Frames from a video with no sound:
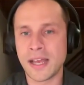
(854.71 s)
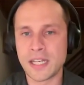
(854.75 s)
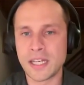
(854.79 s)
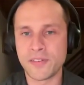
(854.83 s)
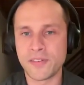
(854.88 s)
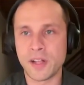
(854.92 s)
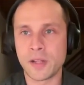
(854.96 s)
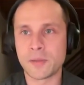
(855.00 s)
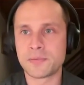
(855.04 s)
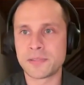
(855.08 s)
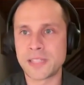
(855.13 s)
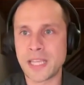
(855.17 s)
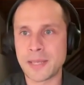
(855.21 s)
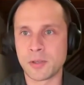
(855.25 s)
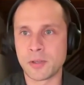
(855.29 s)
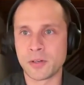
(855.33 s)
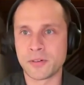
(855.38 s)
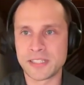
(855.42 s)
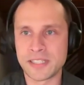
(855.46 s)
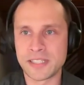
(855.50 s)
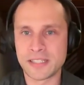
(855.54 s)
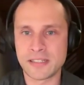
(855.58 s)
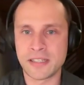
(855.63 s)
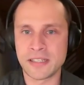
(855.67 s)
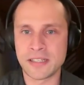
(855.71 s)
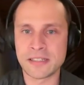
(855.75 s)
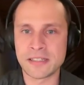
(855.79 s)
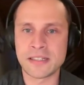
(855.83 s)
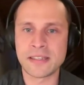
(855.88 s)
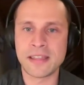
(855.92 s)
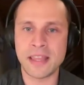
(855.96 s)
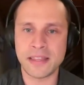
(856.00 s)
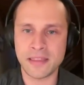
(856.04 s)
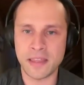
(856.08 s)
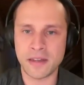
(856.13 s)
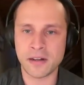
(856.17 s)
develop stable
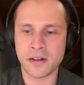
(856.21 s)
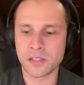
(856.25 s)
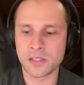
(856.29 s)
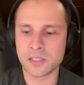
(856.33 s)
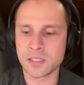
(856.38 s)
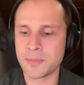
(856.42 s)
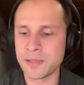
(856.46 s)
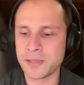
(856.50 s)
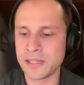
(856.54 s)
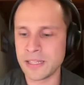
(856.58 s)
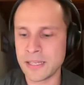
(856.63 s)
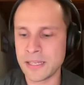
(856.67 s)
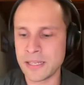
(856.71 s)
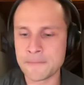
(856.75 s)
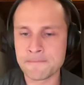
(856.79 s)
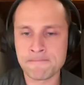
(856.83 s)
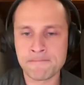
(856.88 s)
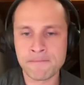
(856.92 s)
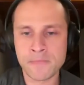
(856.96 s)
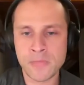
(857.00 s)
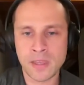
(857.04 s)
resistance that then ultimately